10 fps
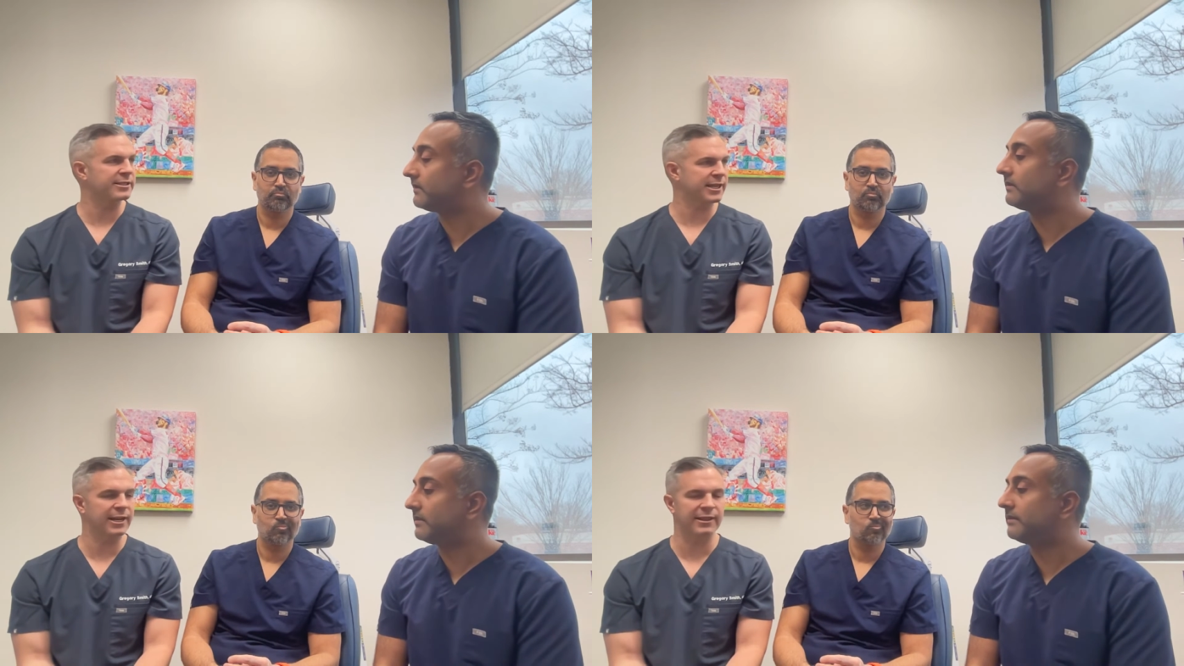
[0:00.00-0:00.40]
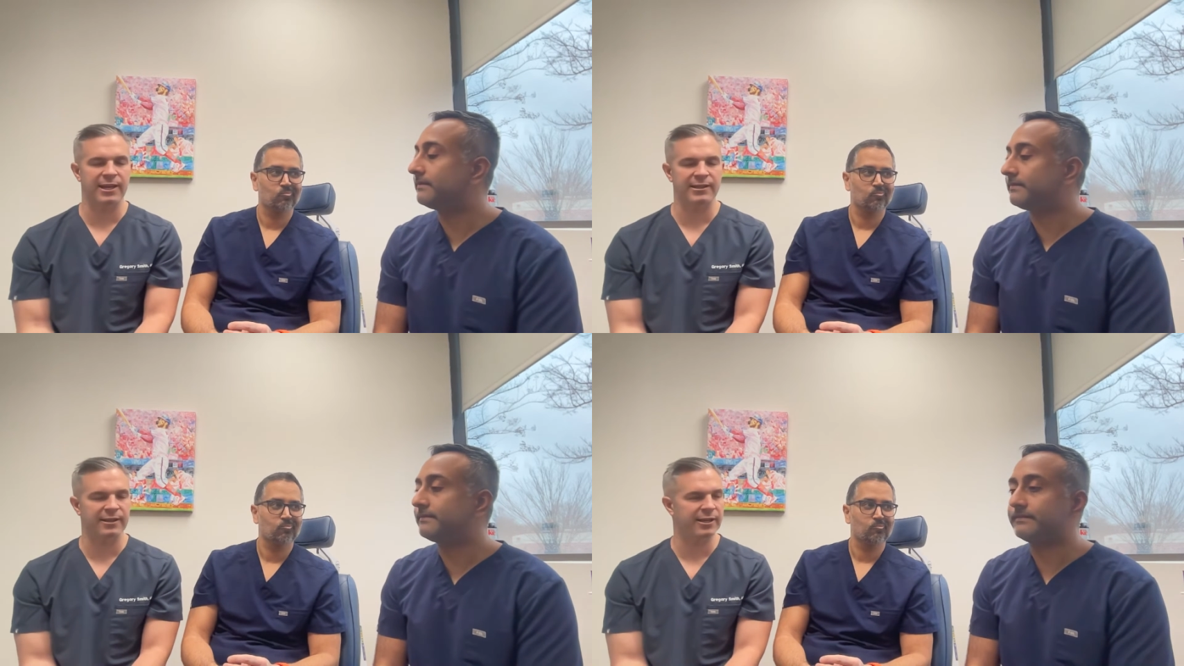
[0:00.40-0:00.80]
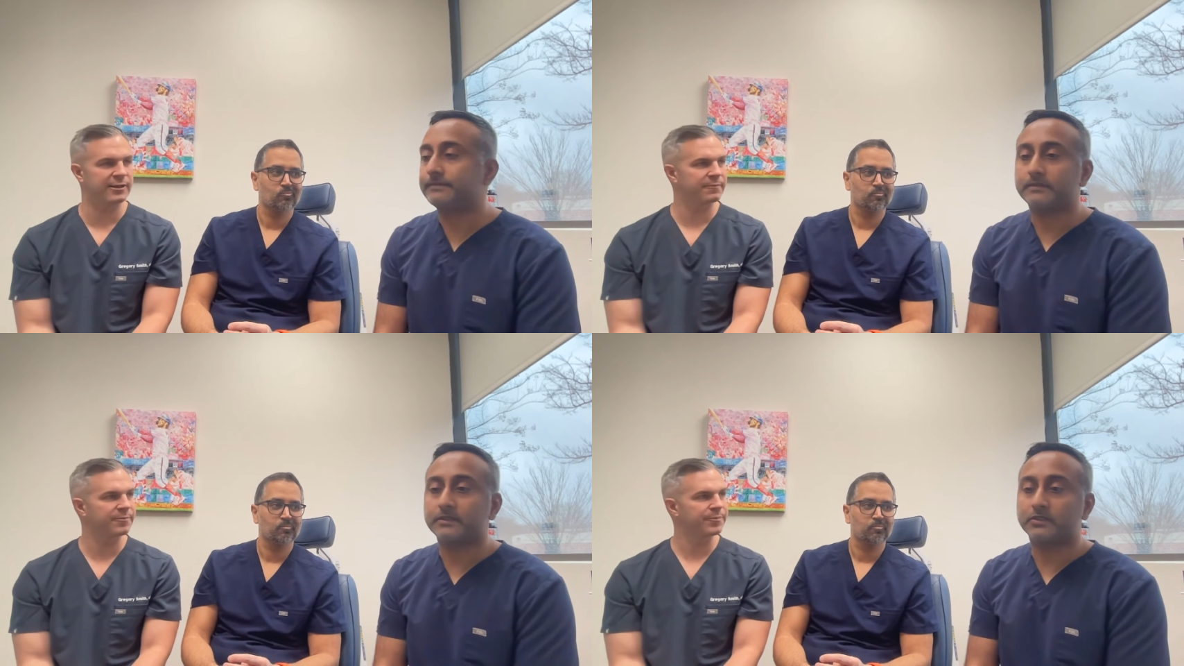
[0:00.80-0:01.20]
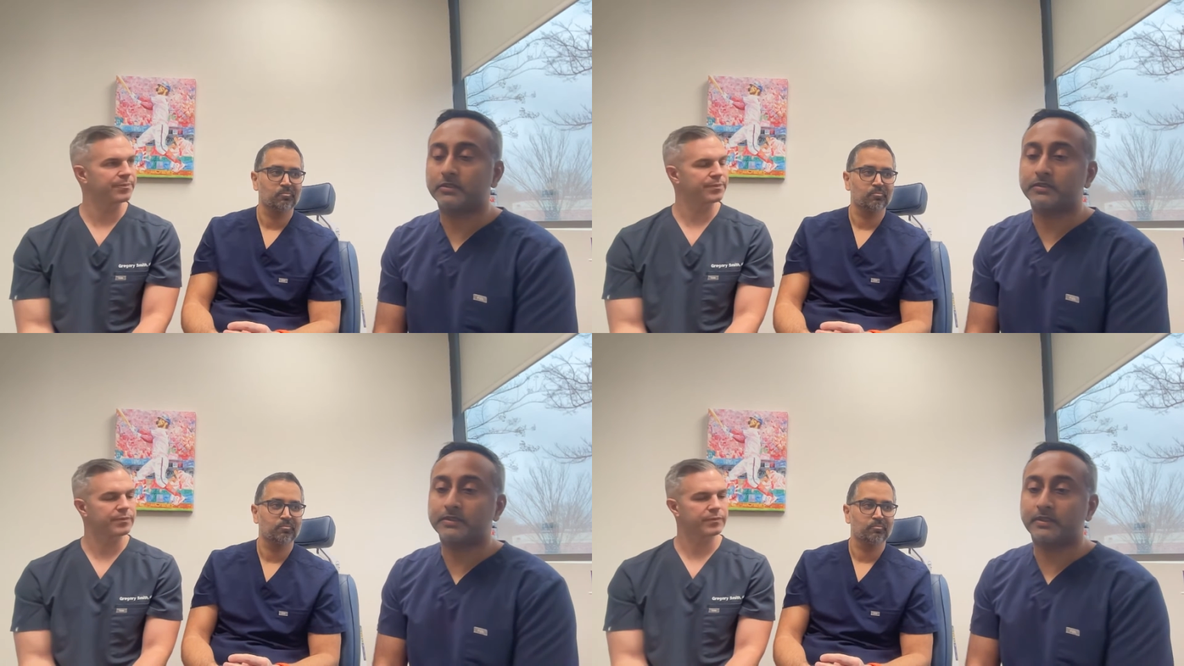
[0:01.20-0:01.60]
Speaker 1: getting that done?
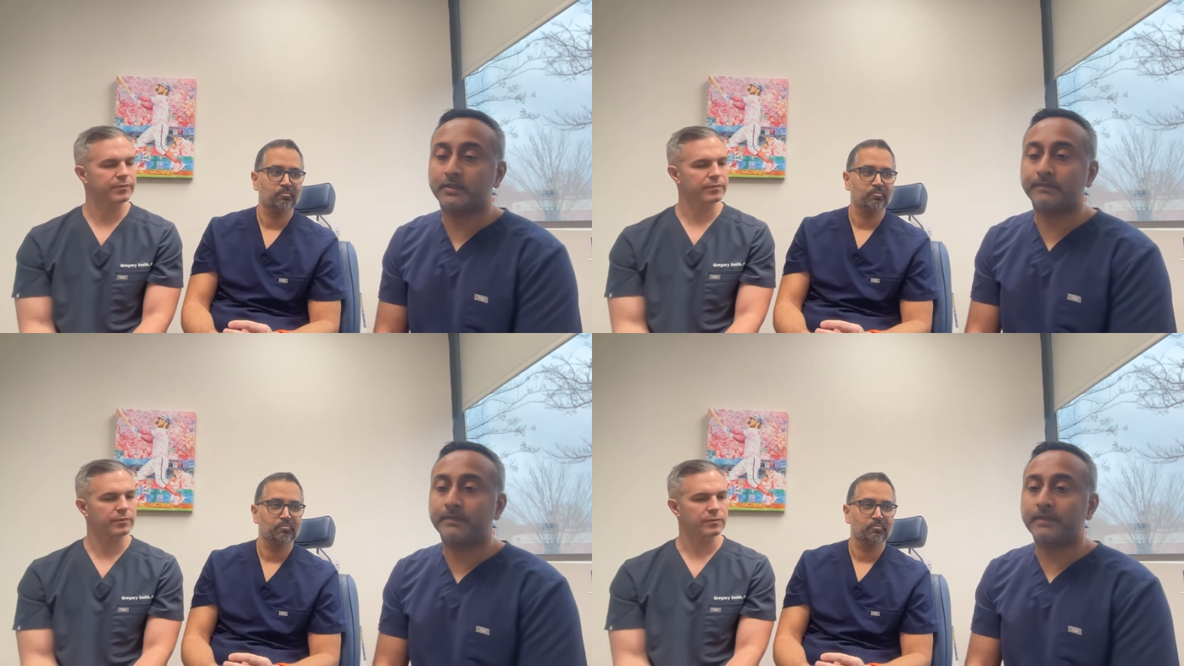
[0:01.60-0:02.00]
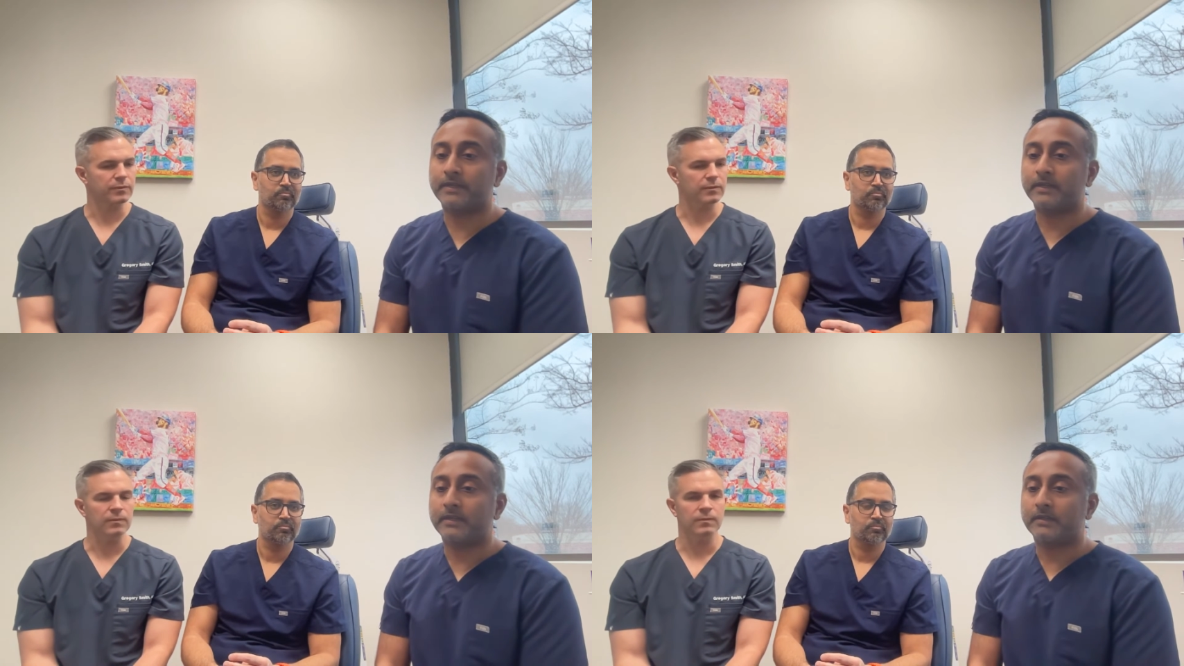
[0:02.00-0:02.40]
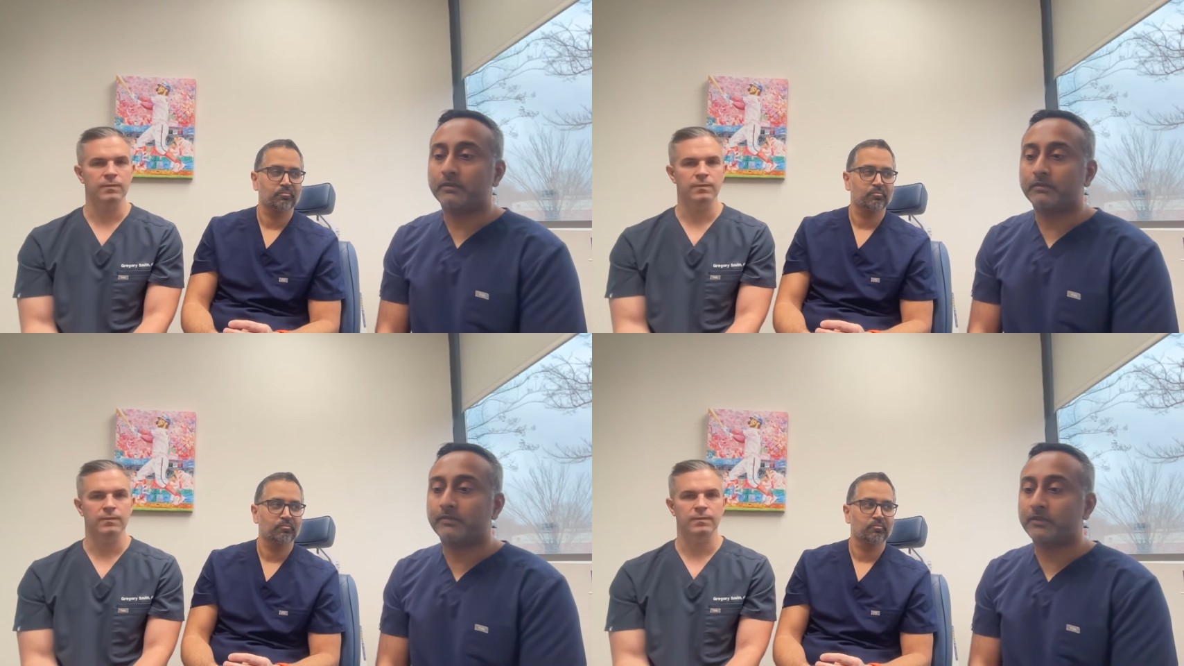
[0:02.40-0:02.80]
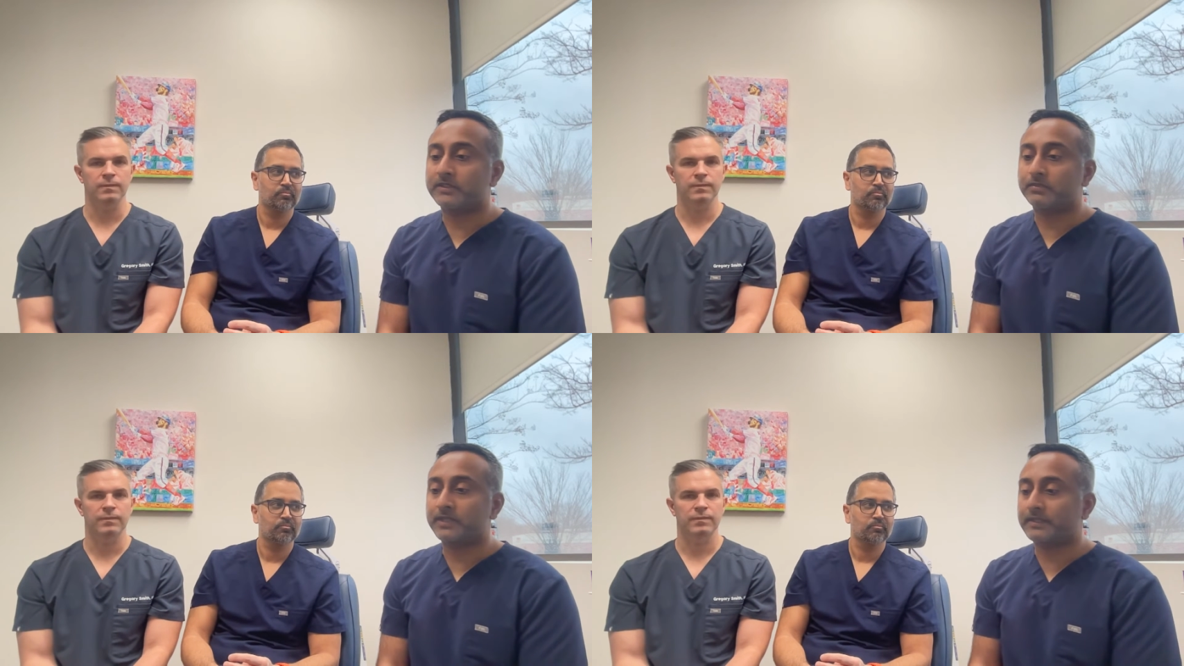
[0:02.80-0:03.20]
Sure. So
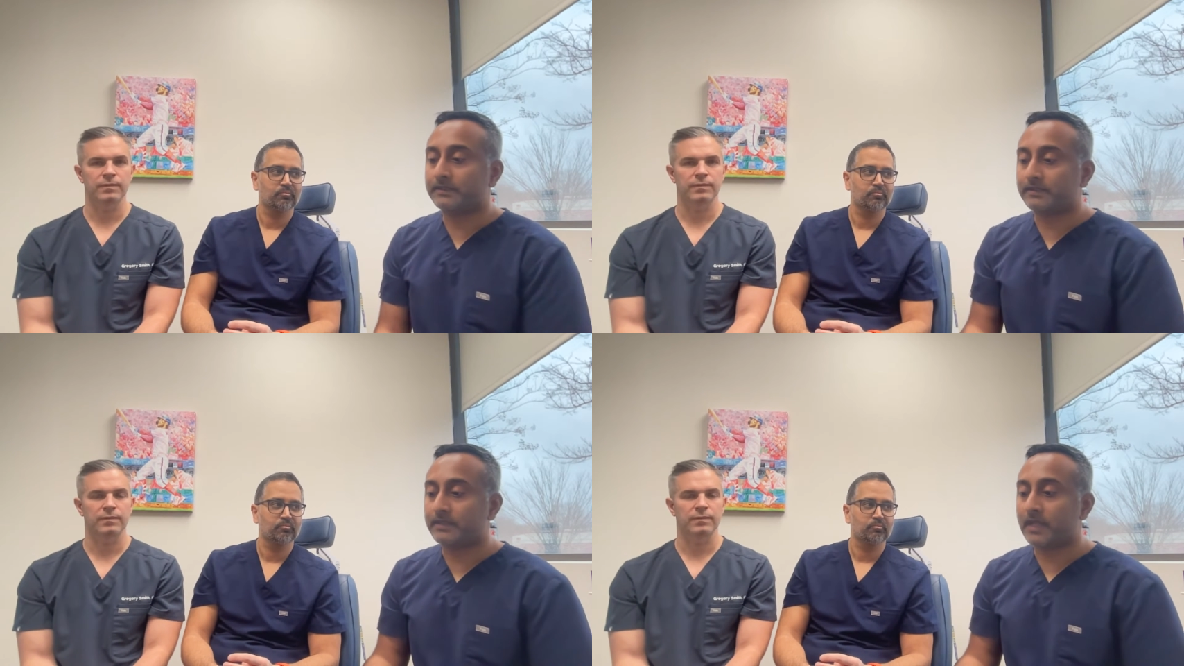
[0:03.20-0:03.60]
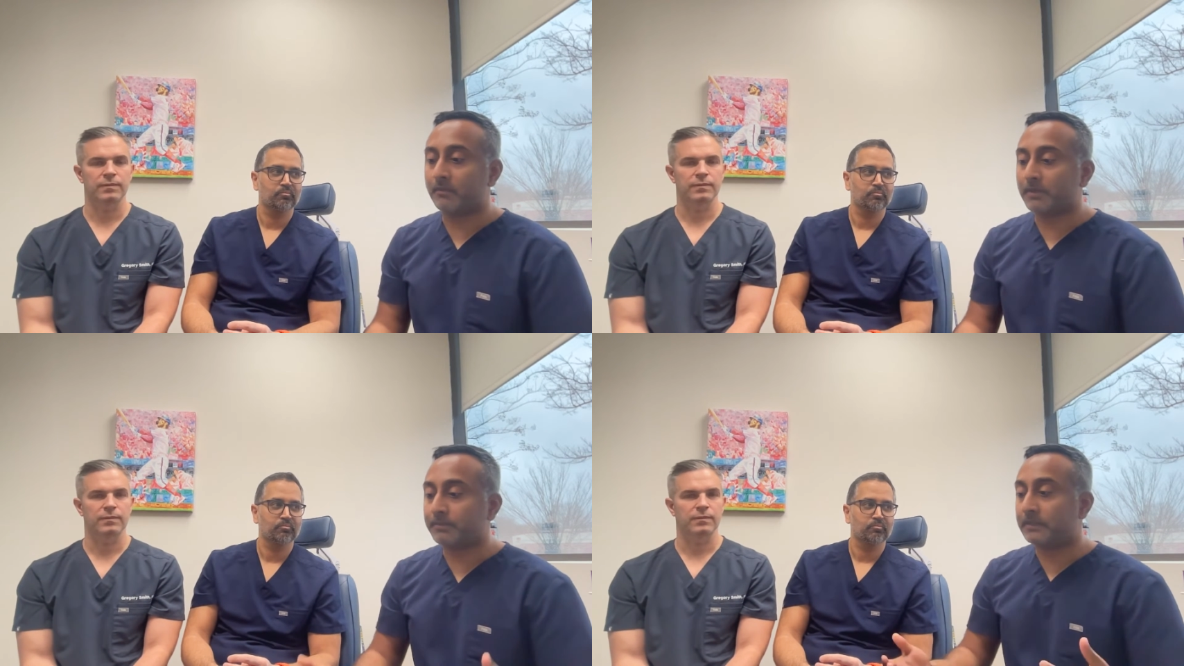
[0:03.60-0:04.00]
first we numb up.